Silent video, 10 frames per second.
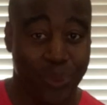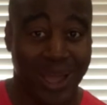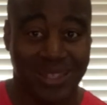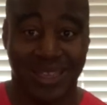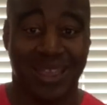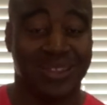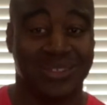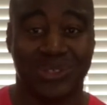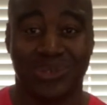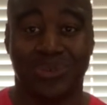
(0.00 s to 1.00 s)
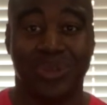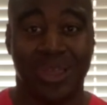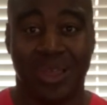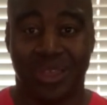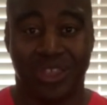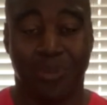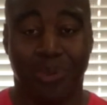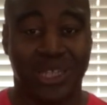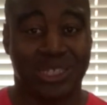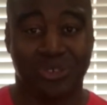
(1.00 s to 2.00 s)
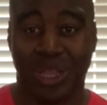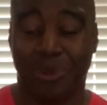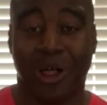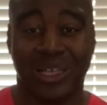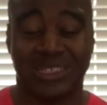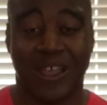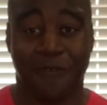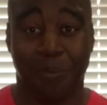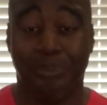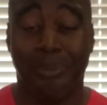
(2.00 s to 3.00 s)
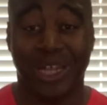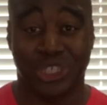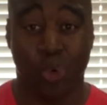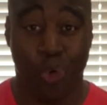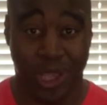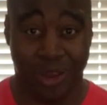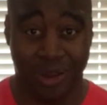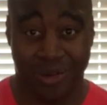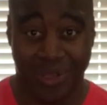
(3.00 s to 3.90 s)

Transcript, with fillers: You want to get into your bloodstream and all that stuff much quicker.